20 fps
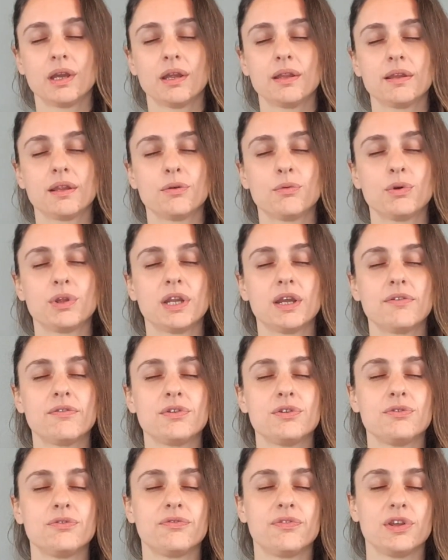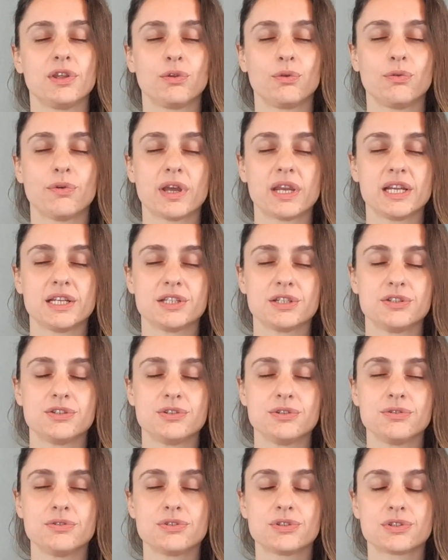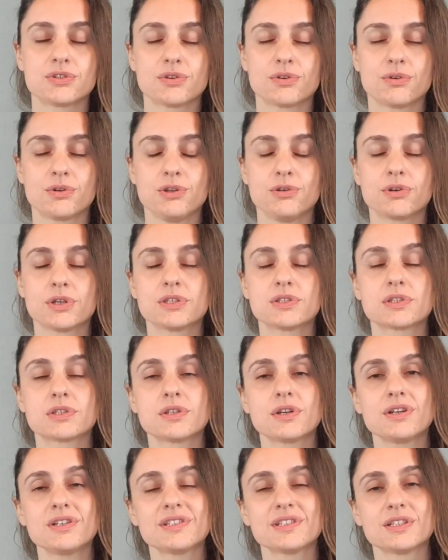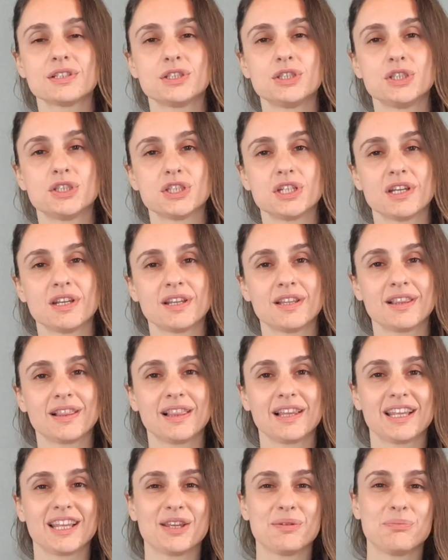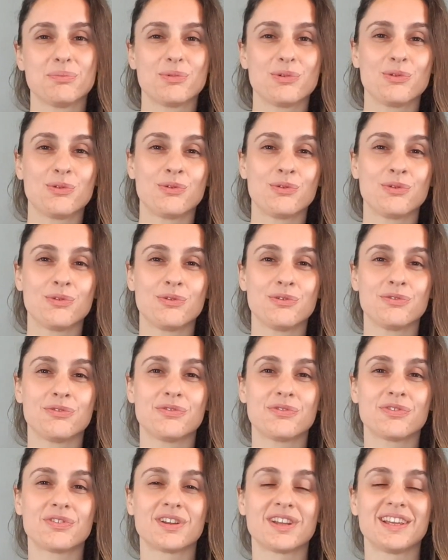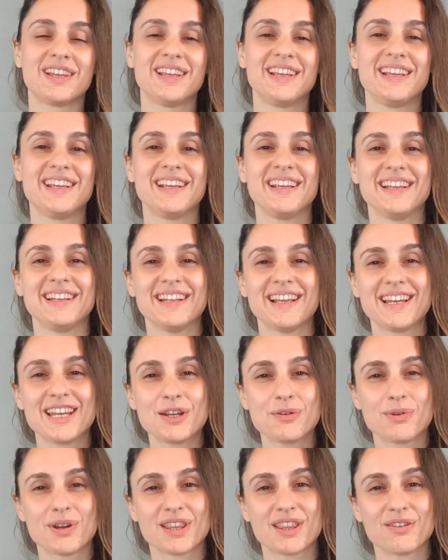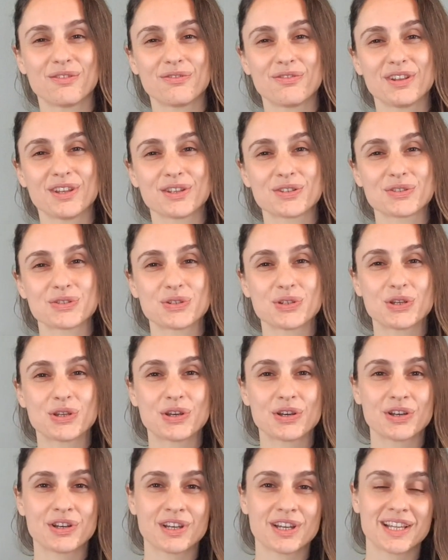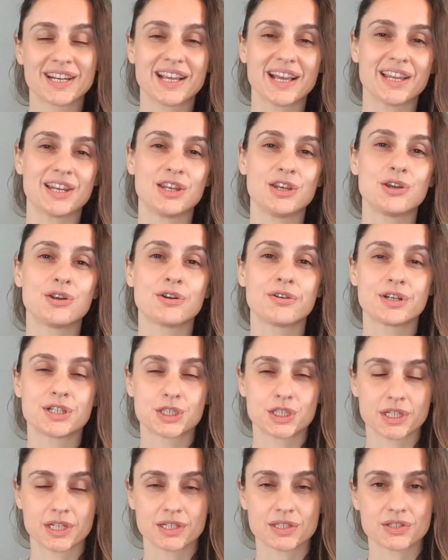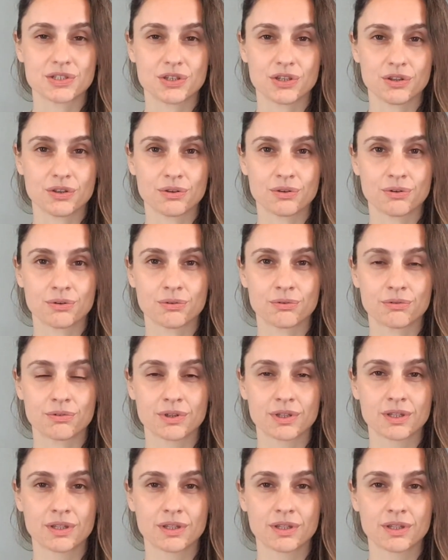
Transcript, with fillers: And then, whenever you feel ready to do so, you can start to gently move in any way that feels good and nourishing to you.